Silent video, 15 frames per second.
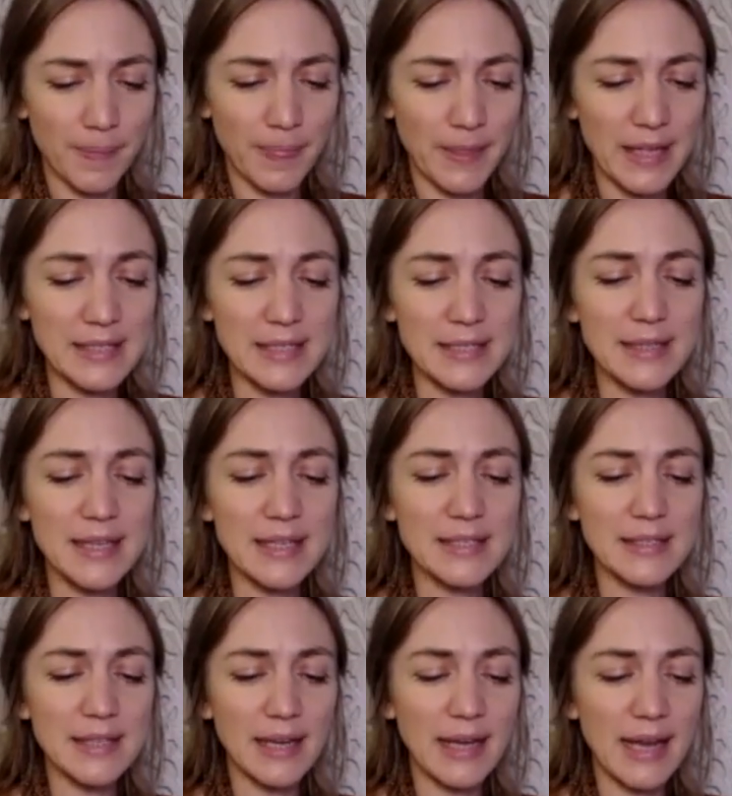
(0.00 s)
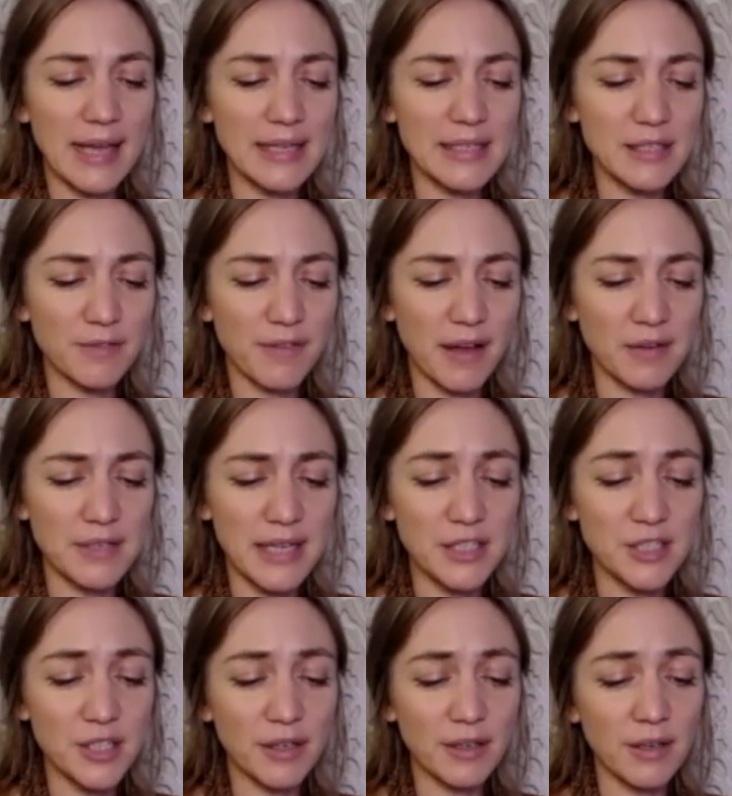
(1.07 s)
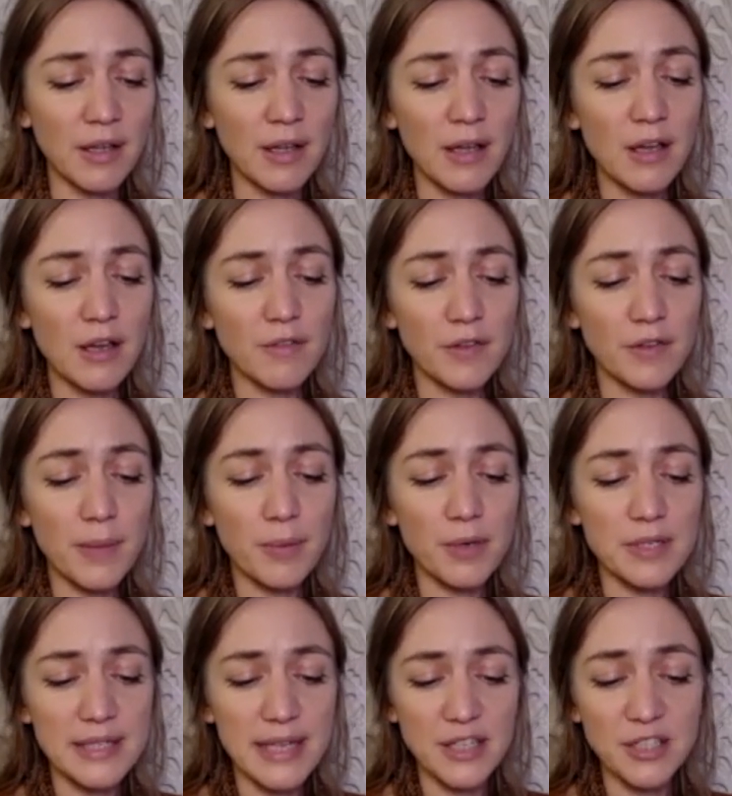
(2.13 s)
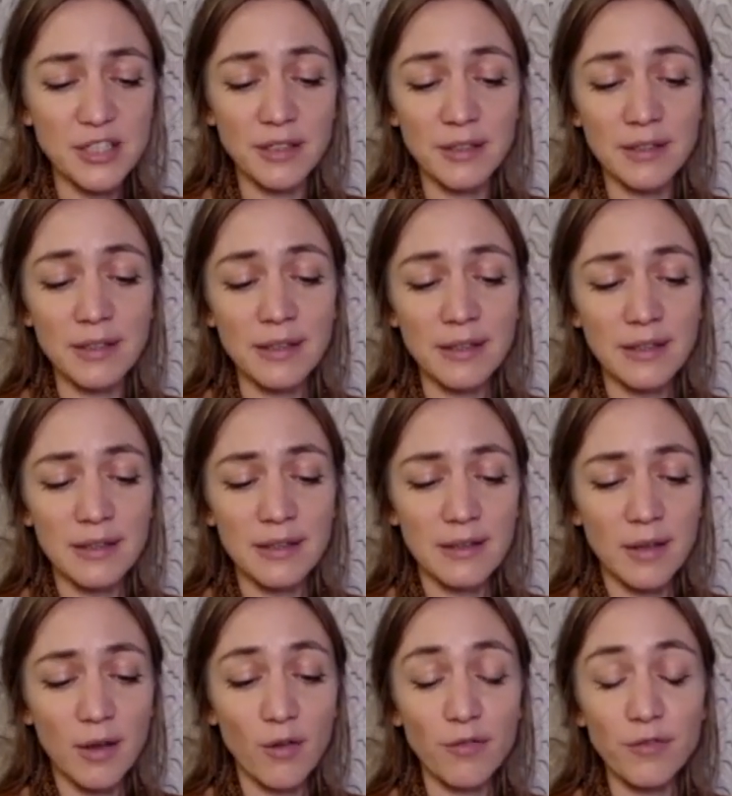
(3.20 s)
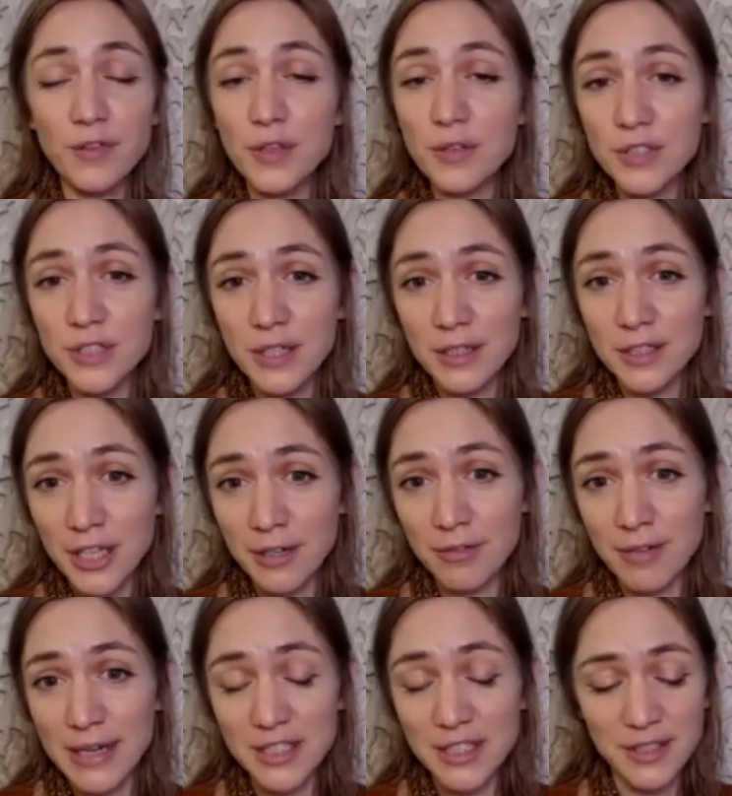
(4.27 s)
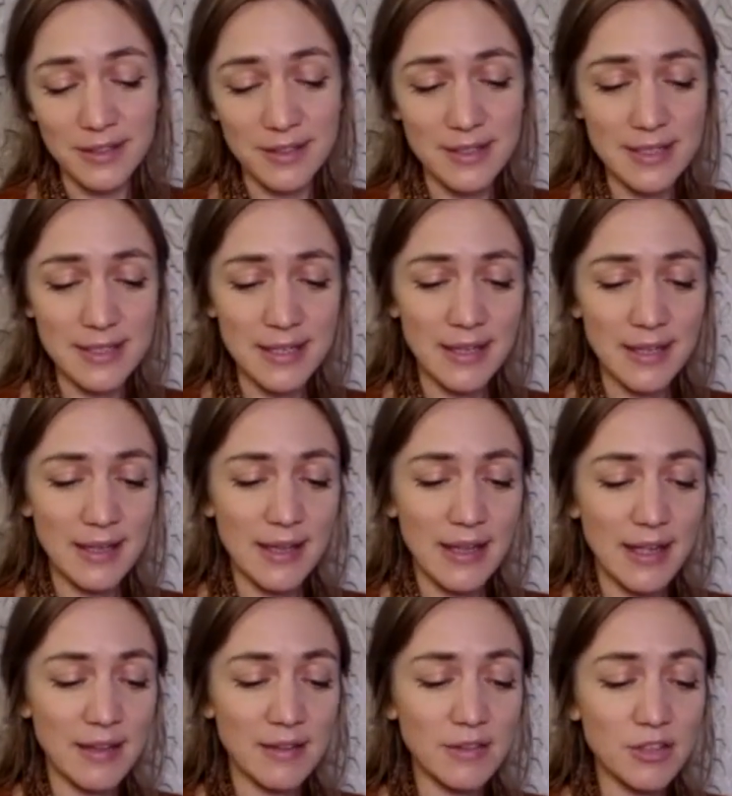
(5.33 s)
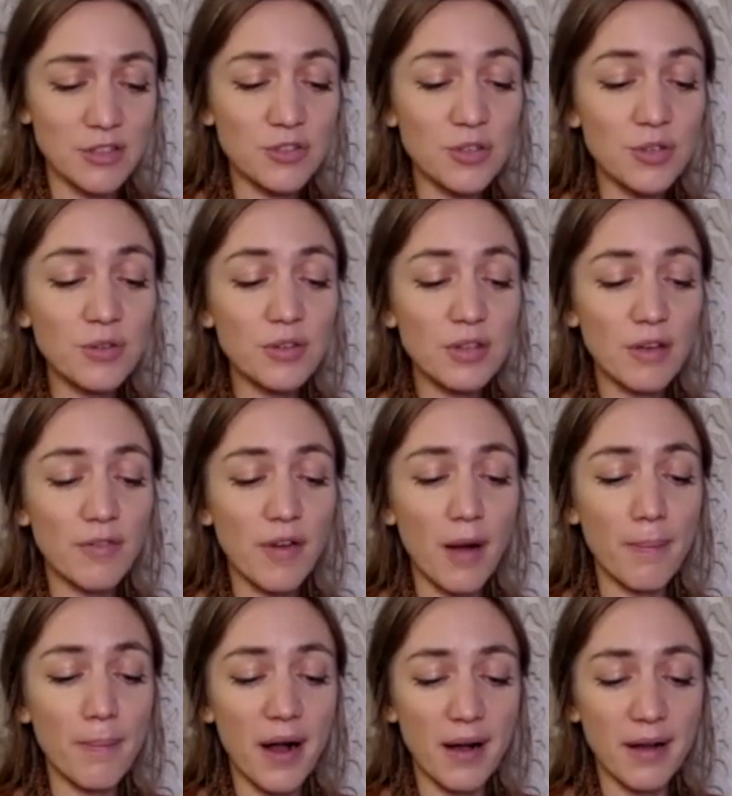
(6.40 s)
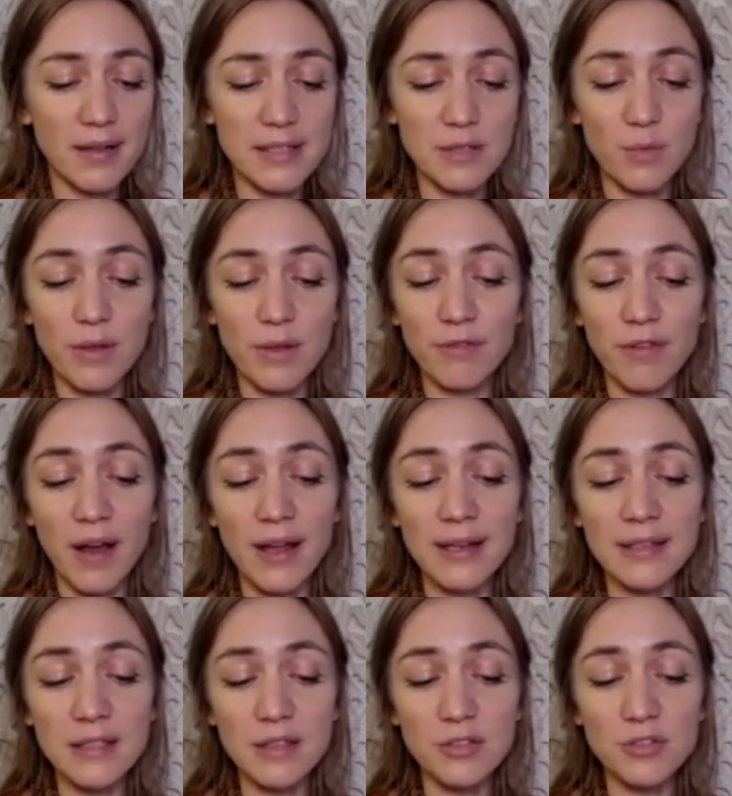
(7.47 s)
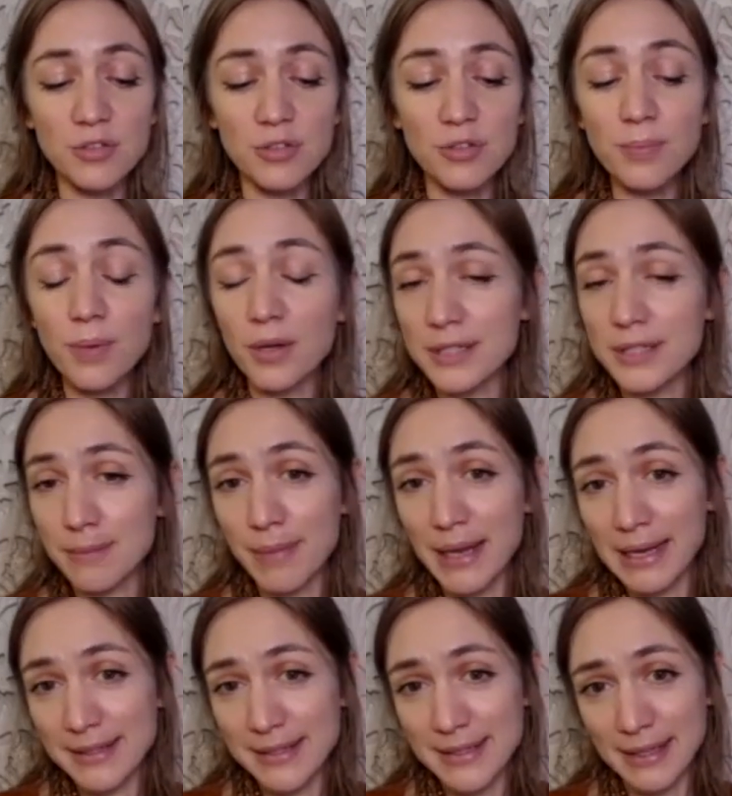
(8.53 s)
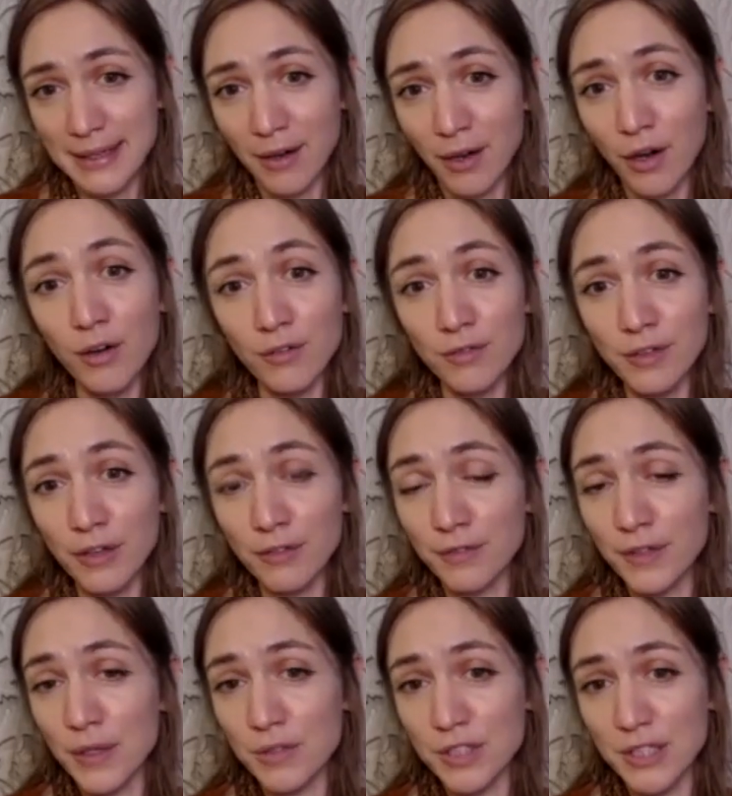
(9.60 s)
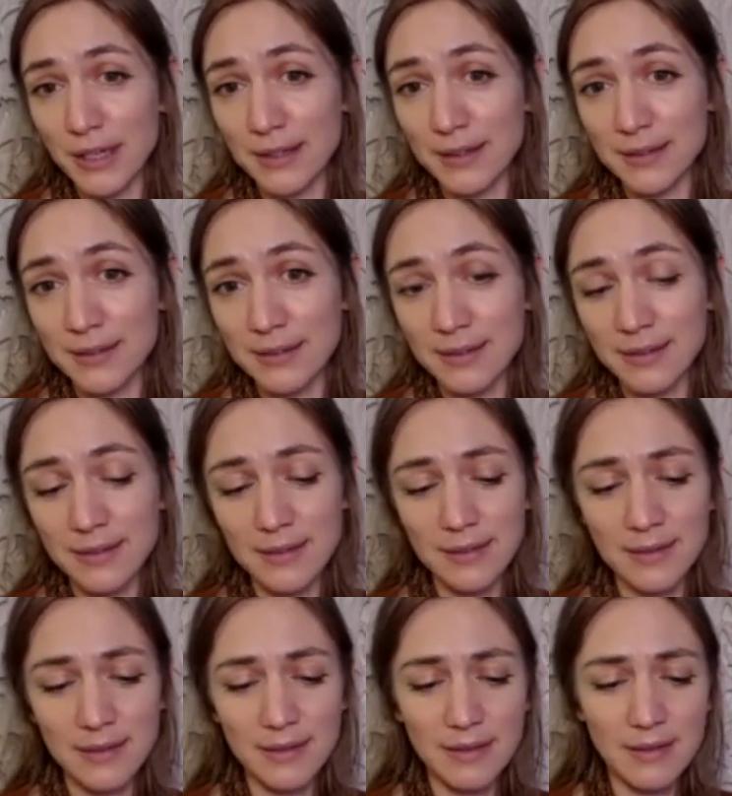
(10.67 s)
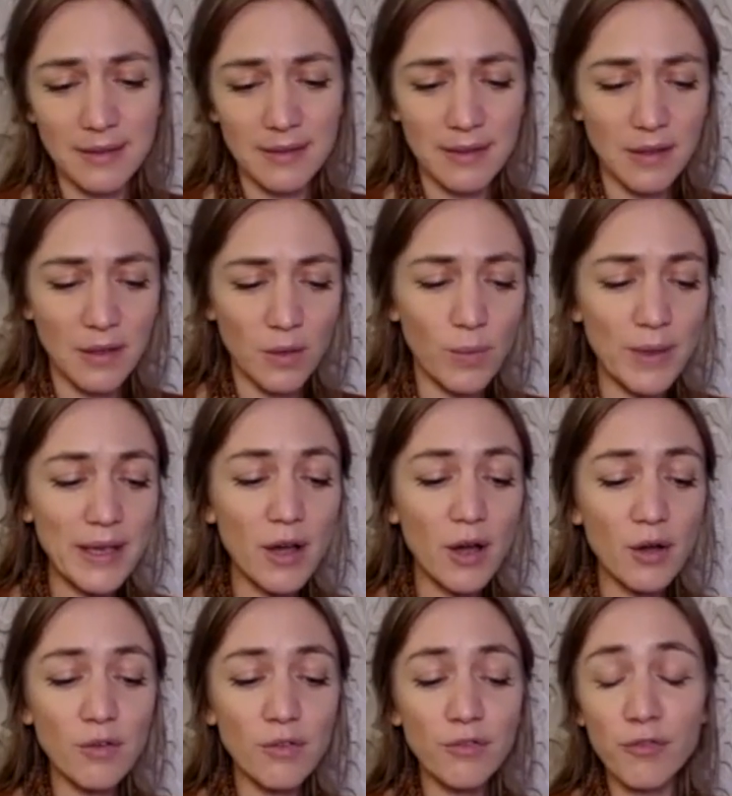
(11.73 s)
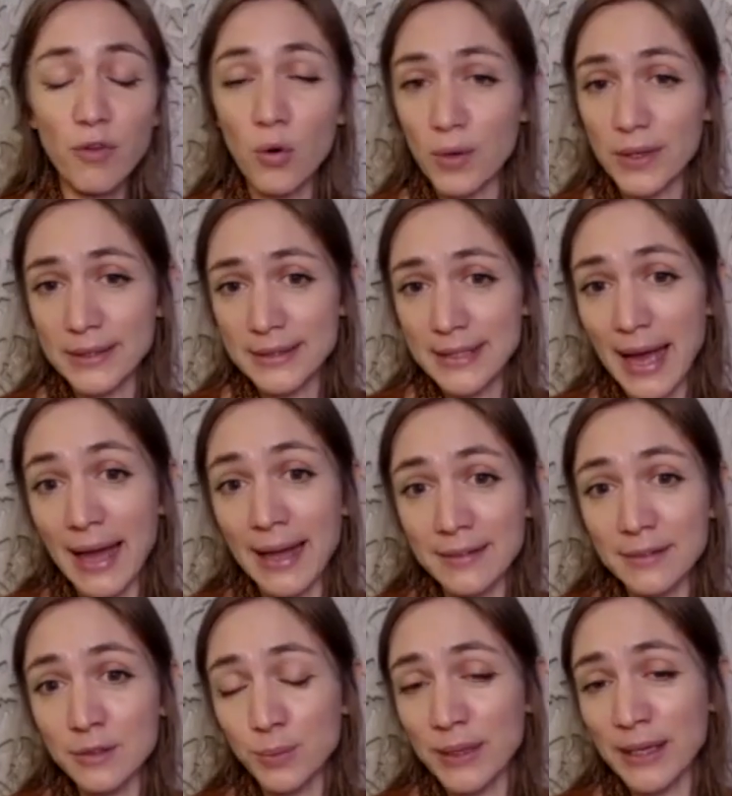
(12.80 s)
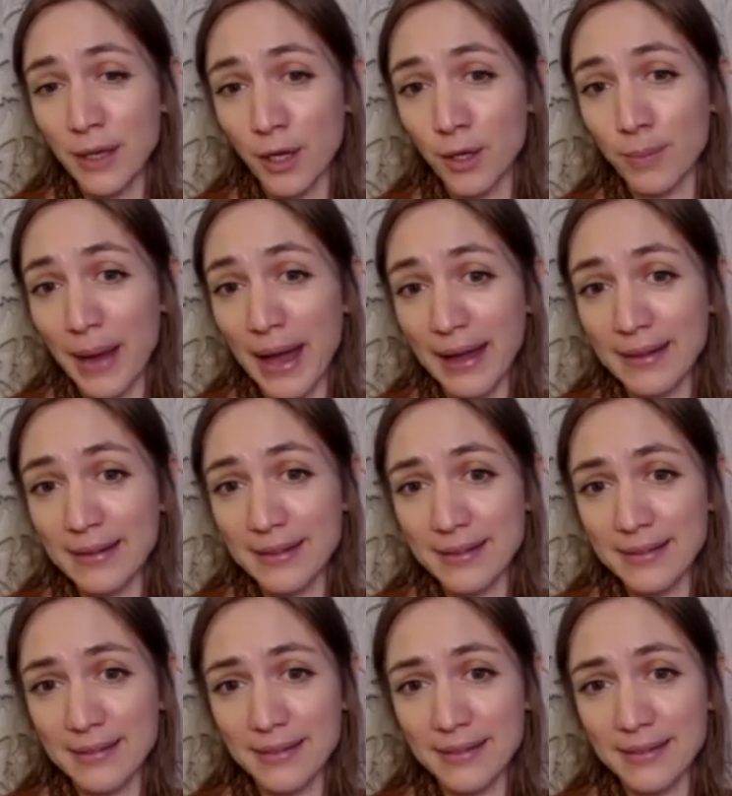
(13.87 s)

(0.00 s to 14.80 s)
It is this that lays a foundation for the procession of future generations. In the truth of our past, we find the true possibility of a future. We go forward and we go back.